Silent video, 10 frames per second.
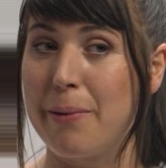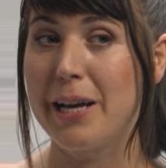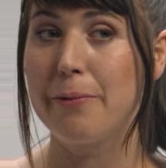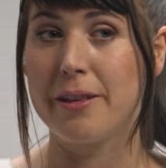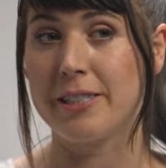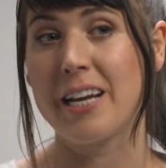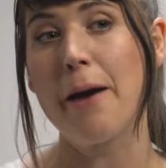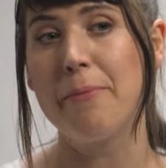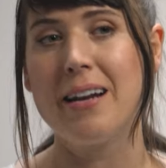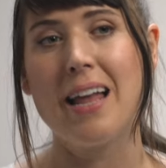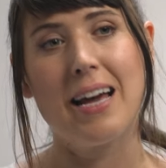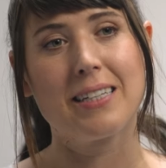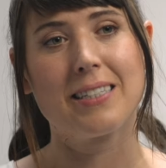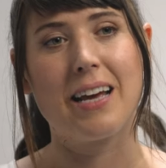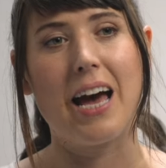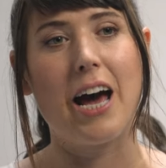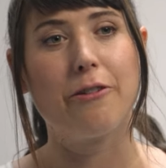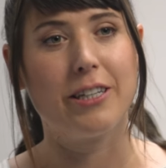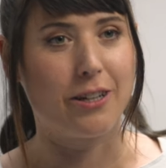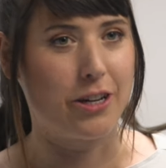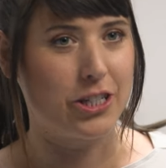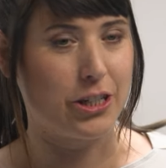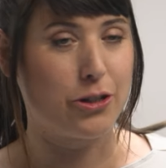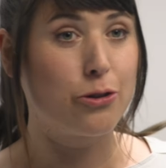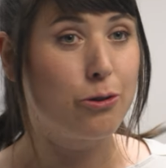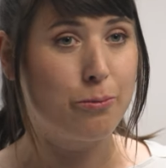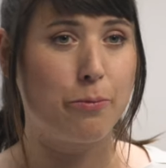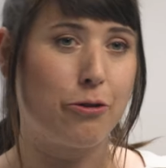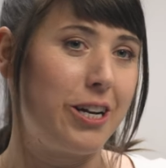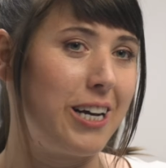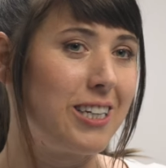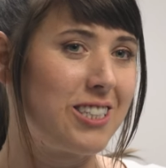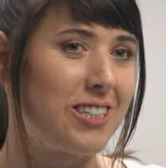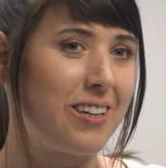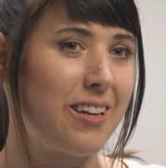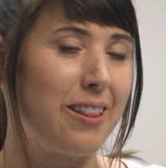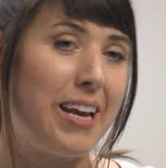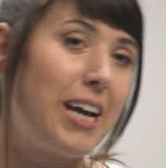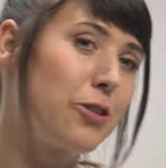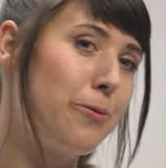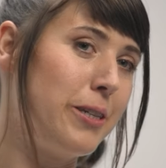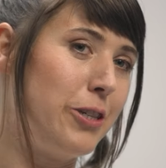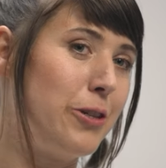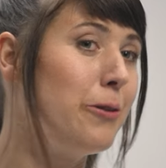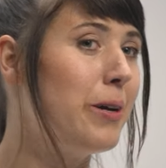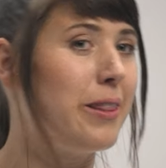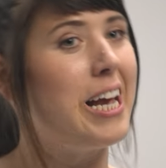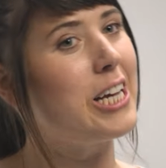But with the SkyPanel X, ARRI is launching two more products, the X22 and the